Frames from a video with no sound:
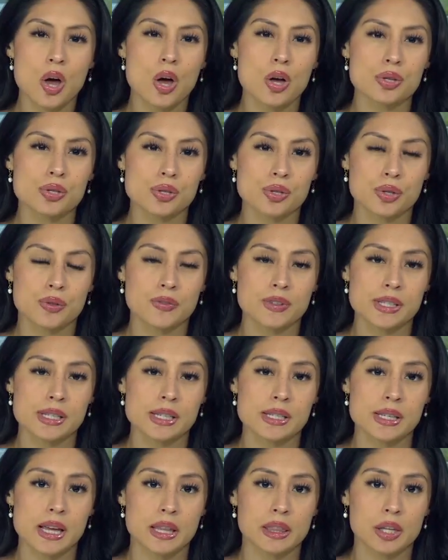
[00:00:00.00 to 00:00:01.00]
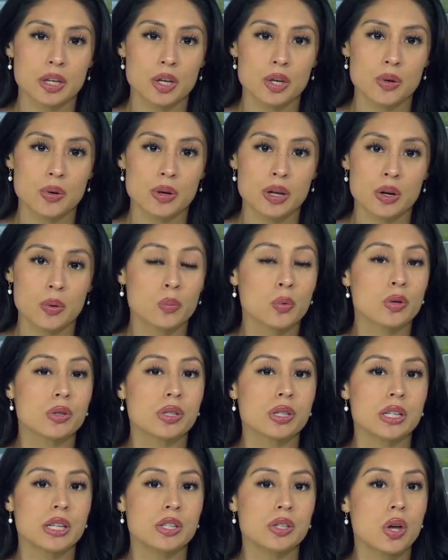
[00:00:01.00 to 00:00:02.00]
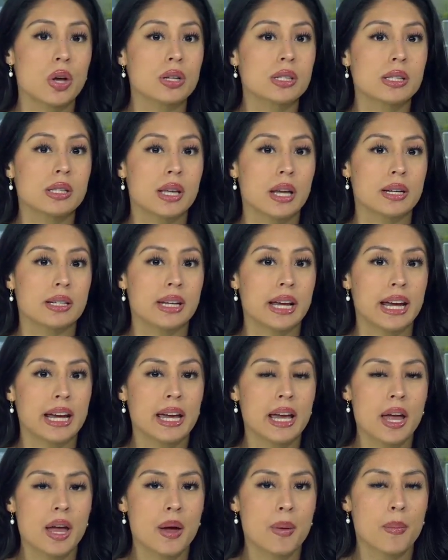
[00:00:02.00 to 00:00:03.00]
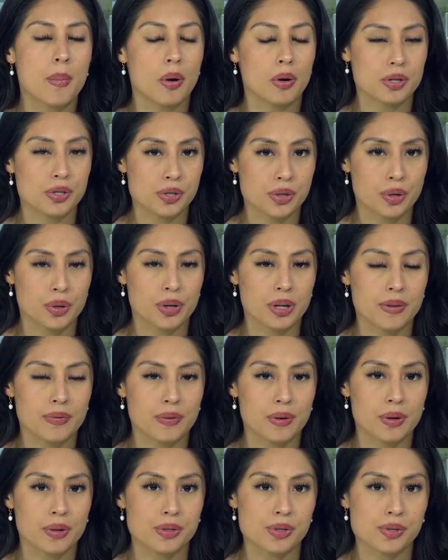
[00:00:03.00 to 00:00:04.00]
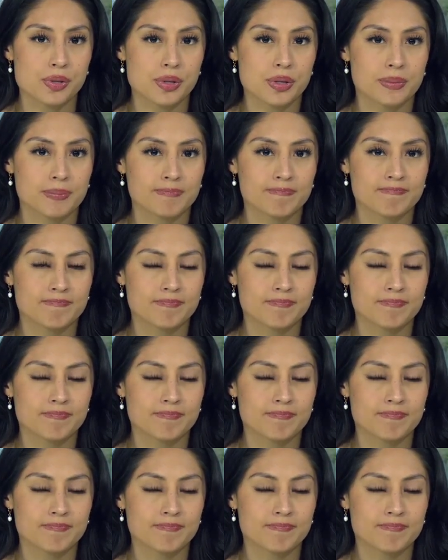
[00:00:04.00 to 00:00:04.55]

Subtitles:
All services at the unit will cease on Sunday, March 31st.